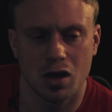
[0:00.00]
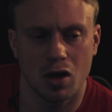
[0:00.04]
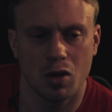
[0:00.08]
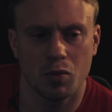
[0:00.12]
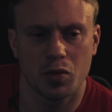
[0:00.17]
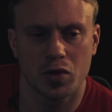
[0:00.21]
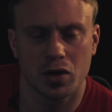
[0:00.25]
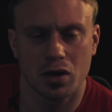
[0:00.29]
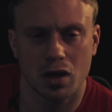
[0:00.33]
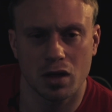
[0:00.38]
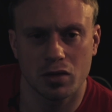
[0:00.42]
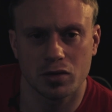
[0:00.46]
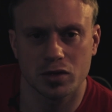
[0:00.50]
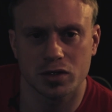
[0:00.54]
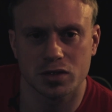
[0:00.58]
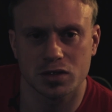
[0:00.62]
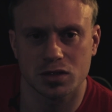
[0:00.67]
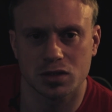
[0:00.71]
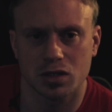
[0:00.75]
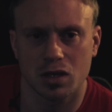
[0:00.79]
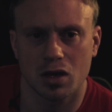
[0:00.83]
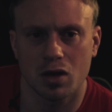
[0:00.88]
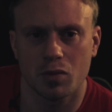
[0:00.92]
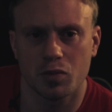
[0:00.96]
Helping
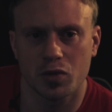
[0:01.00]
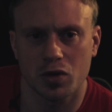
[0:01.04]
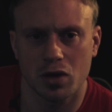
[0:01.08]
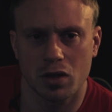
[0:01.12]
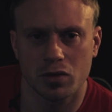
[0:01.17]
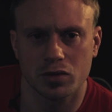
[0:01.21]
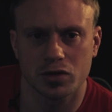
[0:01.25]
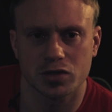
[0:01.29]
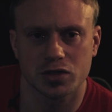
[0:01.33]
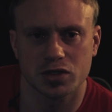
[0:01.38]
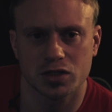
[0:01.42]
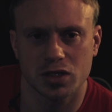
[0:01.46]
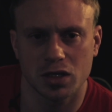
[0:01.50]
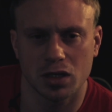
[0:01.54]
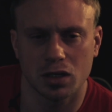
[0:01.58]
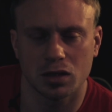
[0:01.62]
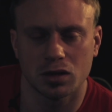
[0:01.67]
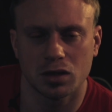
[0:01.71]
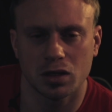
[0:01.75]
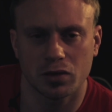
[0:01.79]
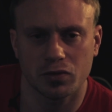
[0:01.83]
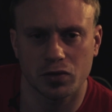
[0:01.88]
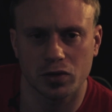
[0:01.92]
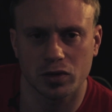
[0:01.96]
others see a
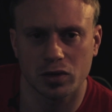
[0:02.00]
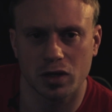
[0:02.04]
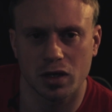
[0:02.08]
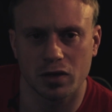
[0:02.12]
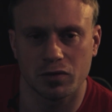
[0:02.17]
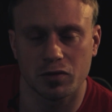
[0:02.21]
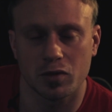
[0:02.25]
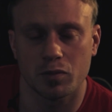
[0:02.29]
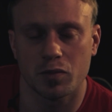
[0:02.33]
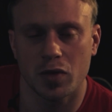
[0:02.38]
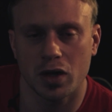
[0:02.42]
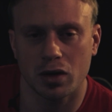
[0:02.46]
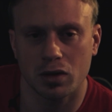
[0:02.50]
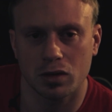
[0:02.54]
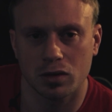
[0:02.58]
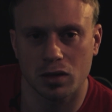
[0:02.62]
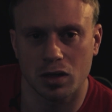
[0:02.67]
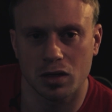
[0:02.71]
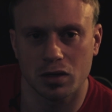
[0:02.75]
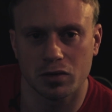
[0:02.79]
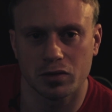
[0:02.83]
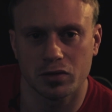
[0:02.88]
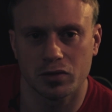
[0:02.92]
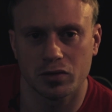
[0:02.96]
different life, a better
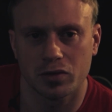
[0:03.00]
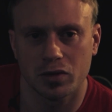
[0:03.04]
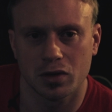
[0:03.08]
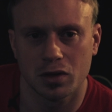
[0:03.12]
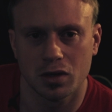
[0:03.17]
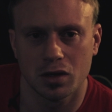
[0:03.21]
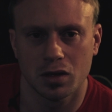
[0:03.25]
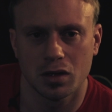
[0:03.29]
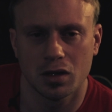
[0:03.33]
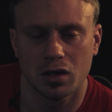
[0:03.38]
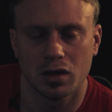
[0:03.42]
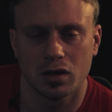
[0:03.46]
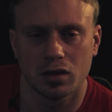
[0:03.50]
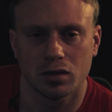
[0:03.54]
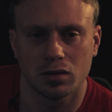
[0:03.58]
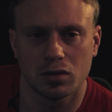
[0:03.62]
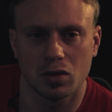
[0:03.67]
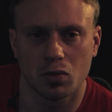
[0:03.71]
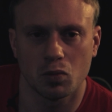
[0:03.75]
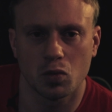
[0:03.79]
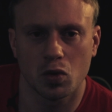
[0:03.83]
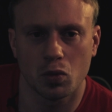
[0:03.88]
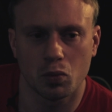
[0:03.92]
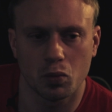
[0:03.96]
life
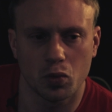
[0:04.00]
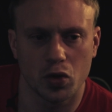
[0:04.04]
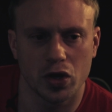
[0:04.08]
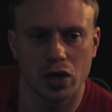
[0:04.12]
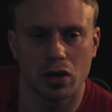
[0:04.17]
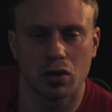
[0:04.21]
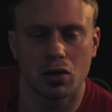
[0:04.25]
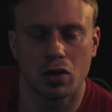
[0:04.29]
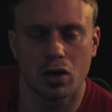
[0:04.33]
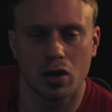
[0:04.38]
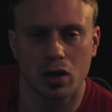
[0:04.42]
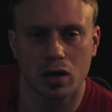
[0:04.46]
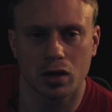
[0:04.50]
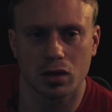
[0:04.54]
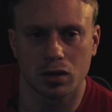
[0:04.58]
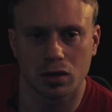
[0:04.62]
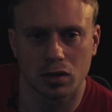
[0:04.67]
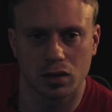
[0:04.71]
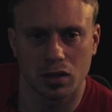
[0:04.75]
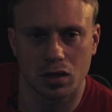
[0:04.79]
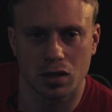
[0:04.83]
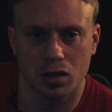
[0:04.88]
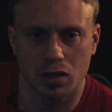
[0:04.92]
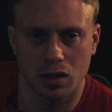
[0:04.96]
than what we are
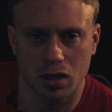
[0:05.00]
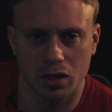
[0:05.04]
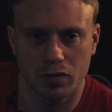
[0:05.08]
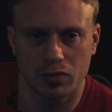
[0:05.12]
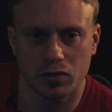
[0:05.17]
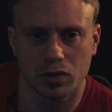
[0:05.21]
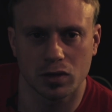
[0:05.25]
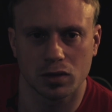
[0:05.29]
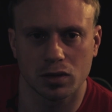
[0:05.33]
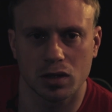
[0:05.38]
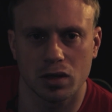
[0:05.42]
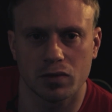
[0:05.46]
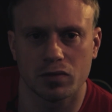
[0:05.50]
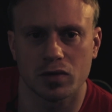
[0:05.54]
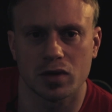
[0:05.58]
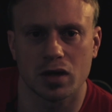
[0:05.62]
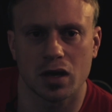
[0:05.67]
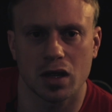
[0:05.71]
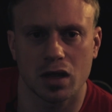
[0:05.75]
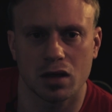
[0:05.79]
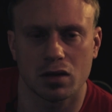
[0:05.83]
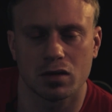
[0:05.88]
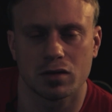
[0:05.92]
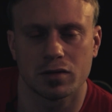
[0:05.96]
given and living
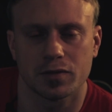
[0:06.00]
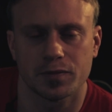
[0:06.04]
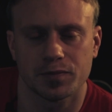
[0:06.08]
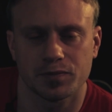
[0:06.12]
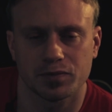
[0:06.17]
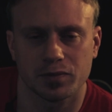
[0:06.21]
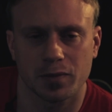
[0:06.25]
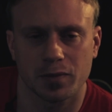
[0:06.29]
now.